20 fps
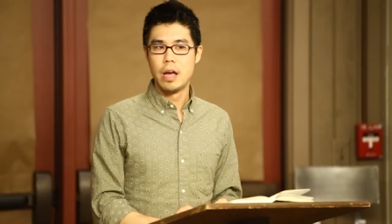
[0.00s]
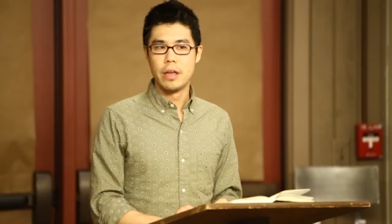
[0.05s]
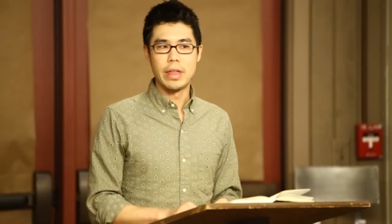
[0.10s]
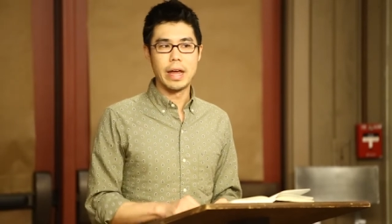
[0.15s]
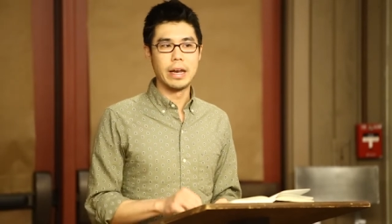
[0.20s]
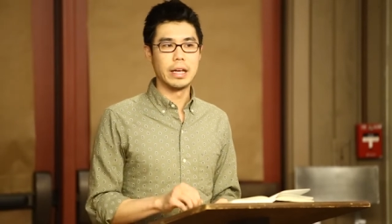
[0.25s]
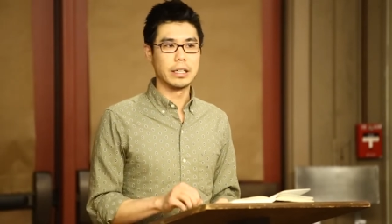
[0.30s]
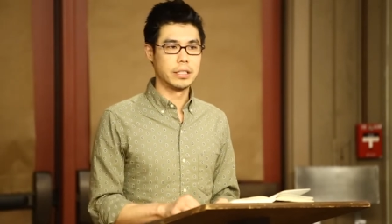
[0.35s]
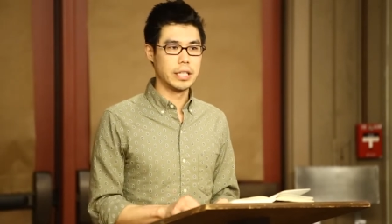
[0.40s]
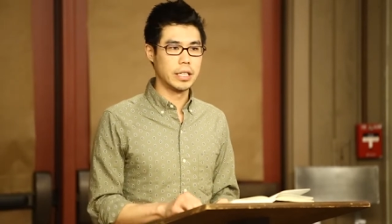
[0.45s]

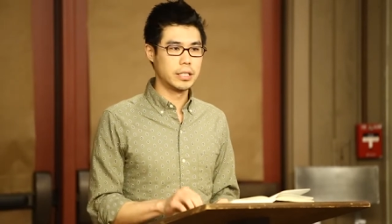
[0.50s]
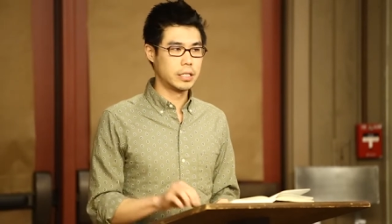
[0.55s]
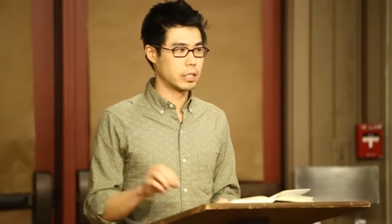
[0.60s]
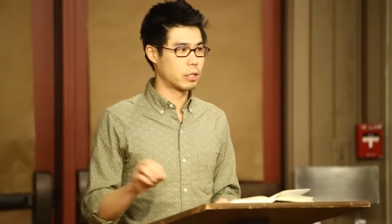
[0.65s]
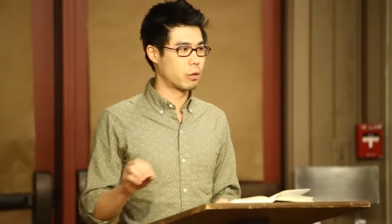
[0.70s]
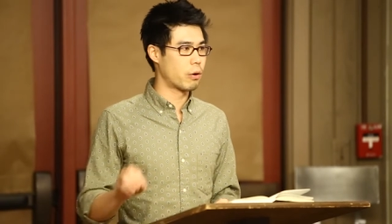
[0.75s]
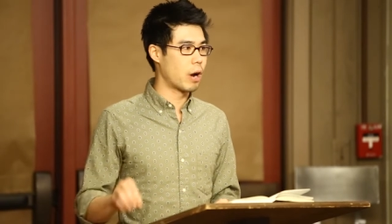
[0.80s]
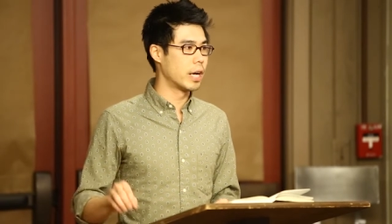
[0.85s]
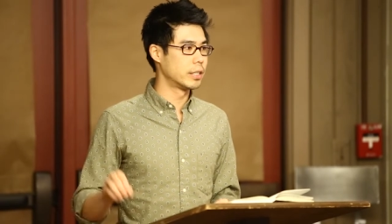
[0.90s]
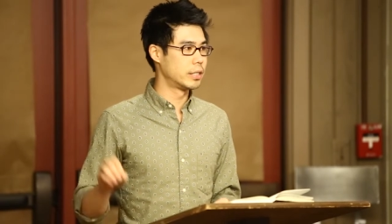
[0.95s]
that exists
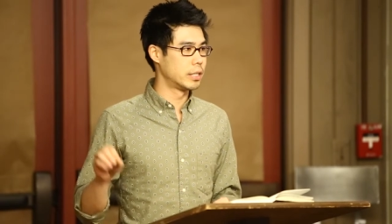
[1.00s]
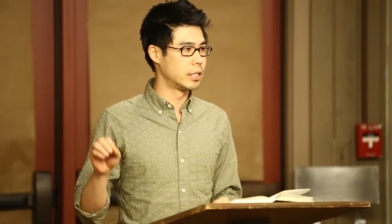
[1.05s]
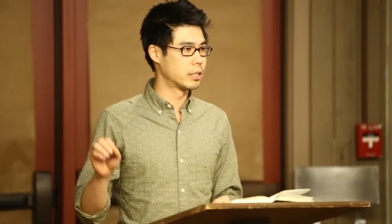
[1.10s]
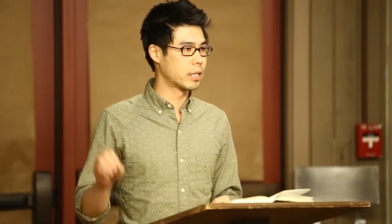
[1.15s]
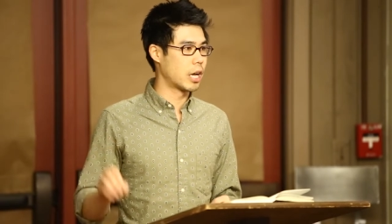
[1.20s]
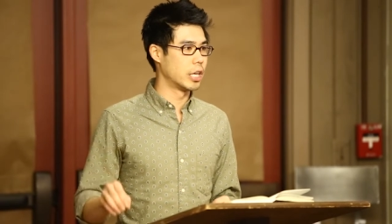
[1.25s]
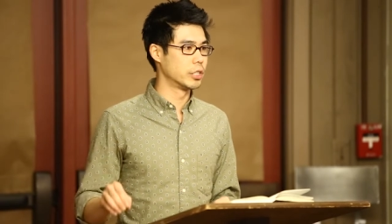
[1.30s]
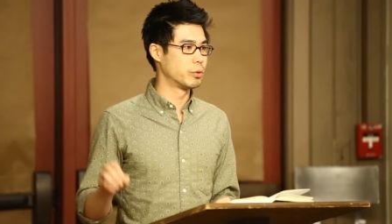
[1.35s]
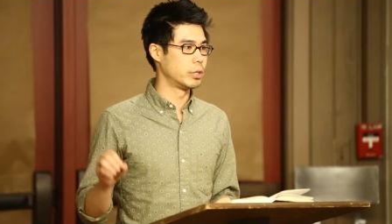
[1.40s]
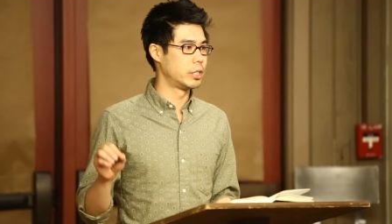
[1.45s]
across this
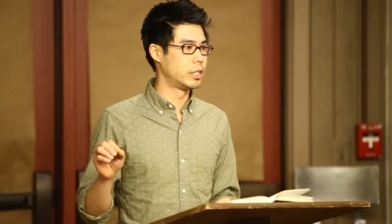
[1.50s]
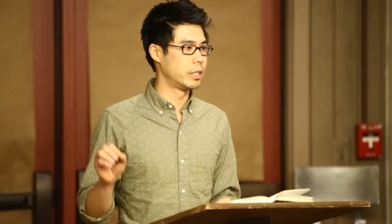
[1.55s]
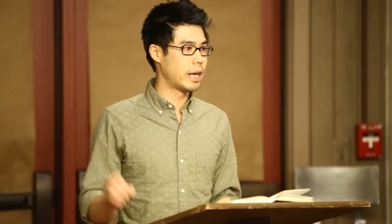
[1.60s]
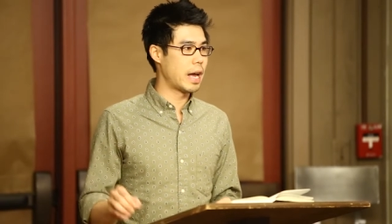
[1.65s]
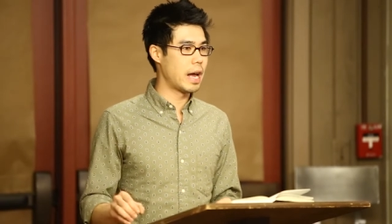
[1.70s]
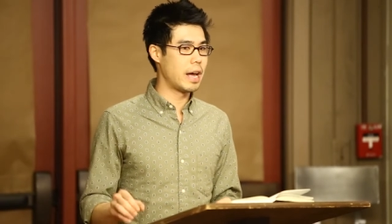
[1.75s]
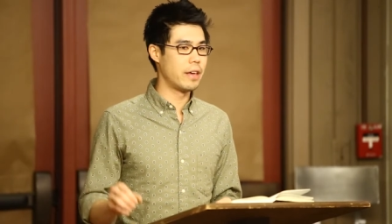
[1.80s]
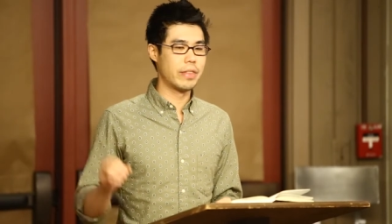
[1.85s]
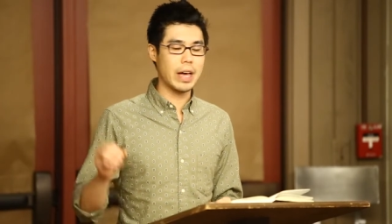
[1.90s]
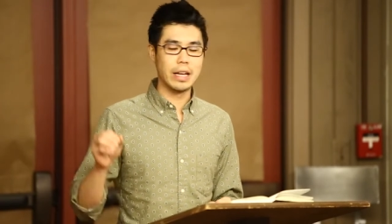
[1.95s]
country
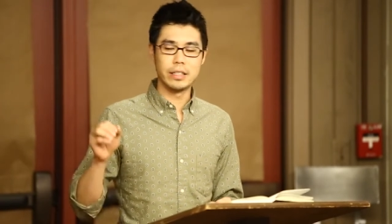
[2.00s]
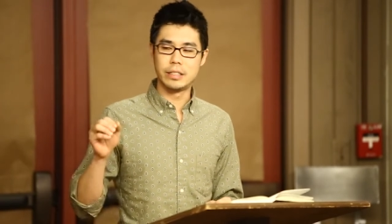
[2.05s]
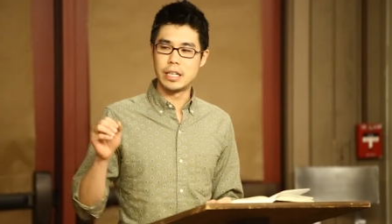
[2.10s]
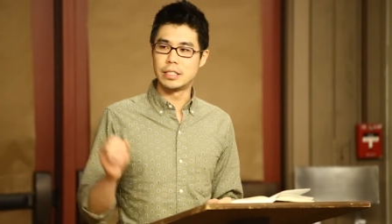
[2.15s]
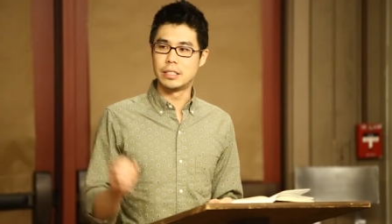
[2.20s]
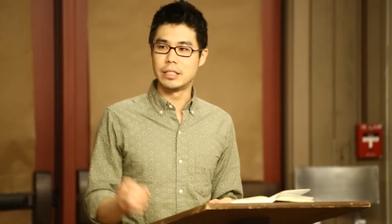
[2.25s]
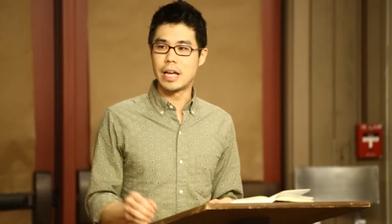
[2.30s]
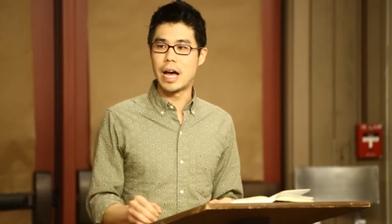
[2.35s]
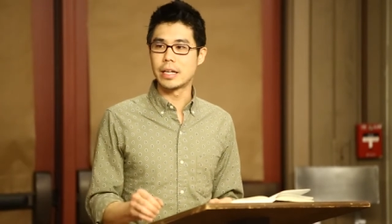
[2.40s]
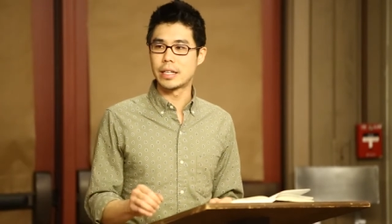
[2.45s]
today and that
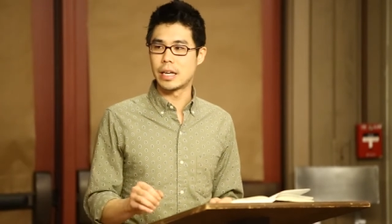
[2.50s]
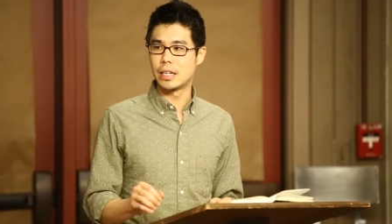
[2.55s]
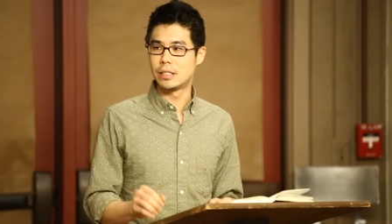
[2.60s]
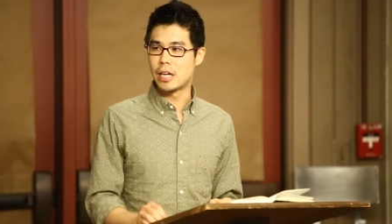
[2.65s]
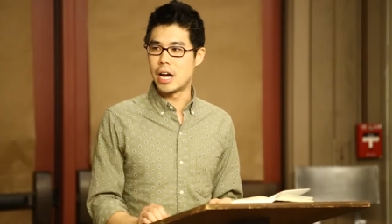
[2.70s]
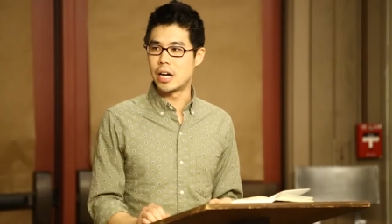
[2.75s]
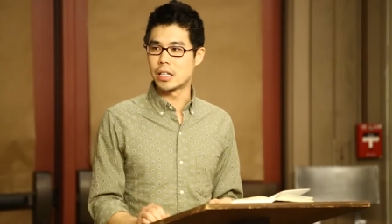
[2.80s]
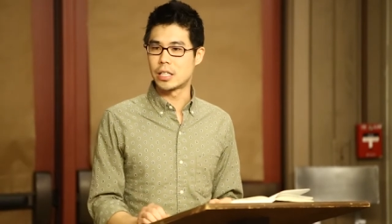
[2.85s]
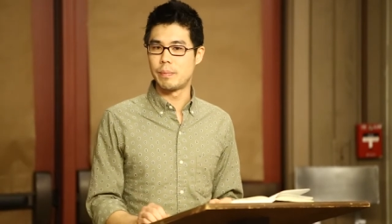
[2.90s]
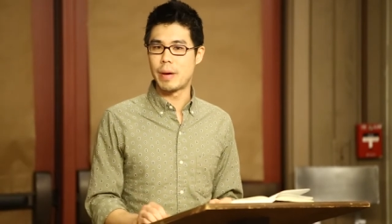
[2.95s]
does not get
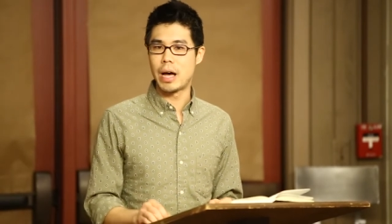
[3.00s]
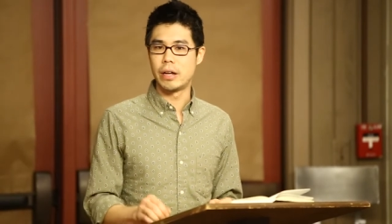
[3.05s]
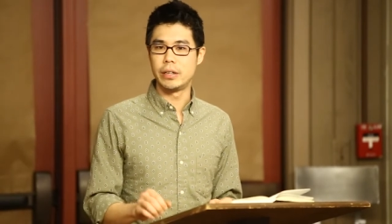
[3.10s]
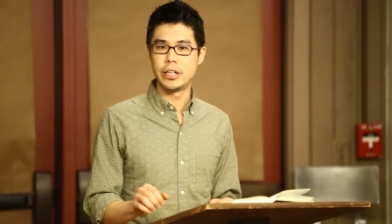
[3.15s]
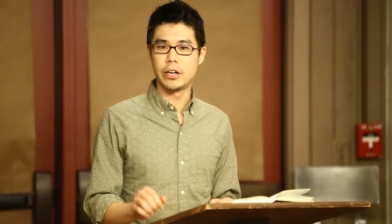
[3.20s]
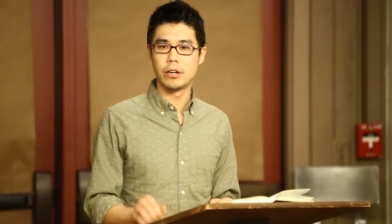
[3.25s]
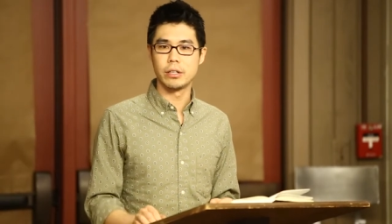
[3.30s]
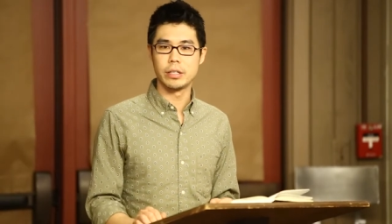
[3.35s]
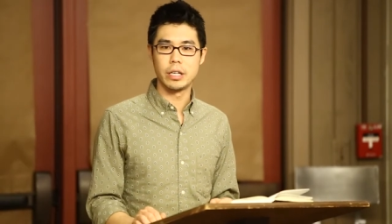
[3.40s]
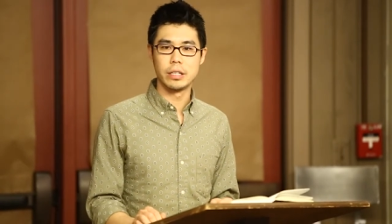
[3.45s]
talked about
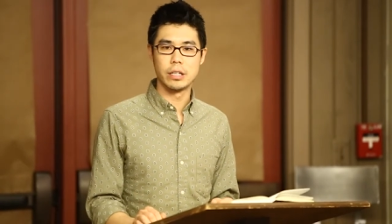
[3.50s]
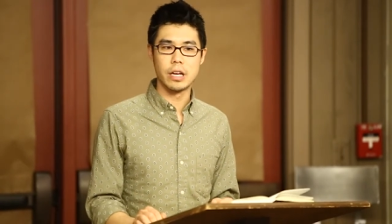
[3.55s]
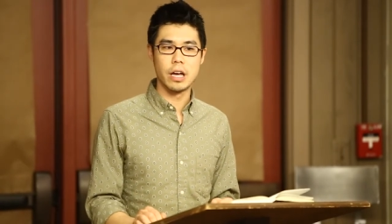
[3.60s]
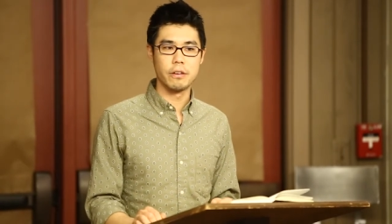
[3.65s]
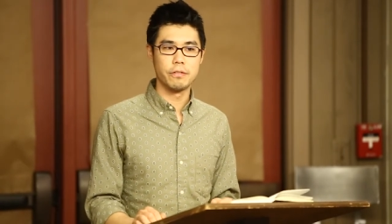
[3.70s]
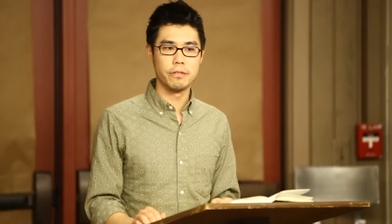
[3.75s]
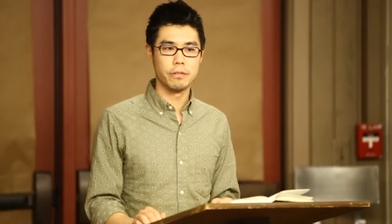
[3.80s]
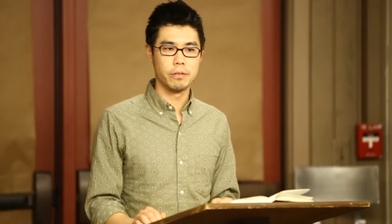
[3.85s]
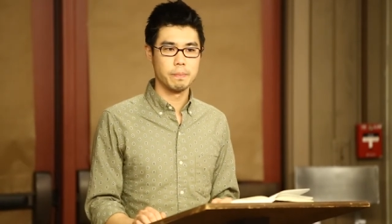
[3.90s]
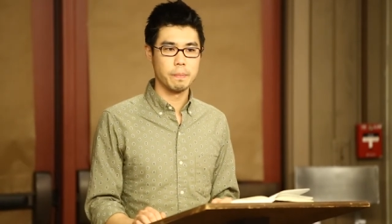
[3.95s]
nearly
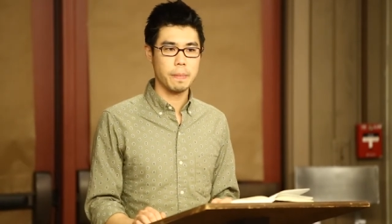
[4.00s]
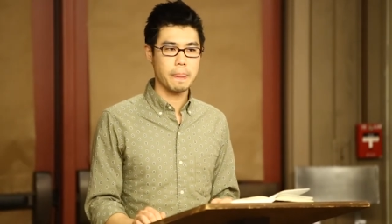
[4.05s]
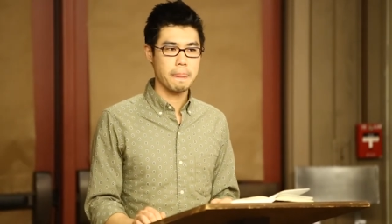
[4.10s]
enough.